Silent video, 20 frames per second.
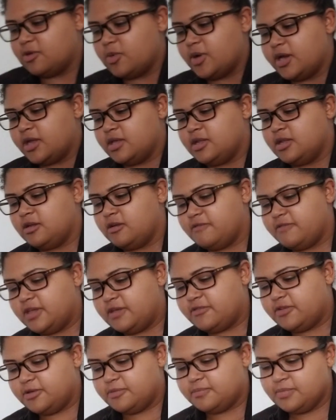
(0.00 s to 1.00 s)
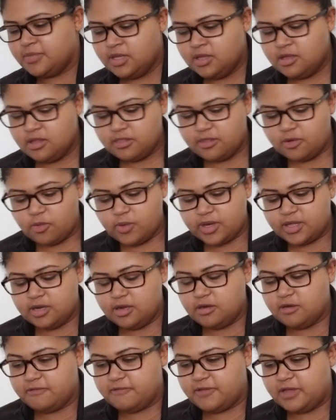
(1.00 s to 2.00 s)
working in your favor they're working
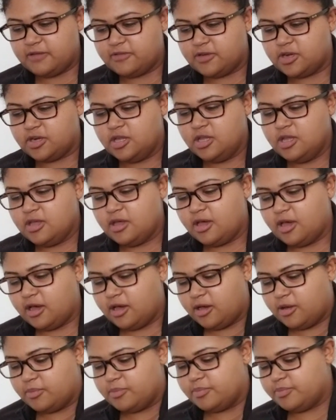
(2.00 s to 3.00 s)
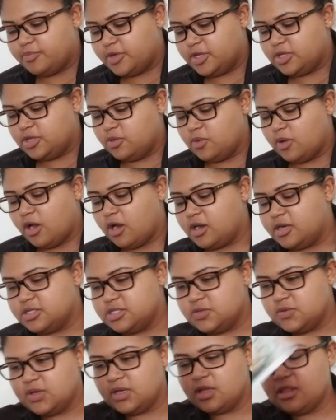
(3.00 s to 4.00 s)
in your favor um, but you are
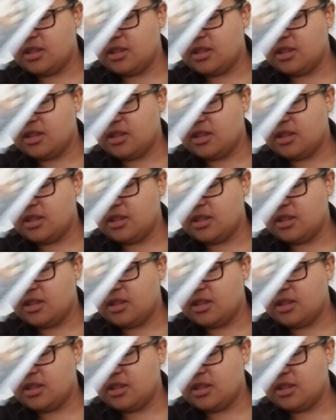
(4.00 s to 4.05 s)
doing a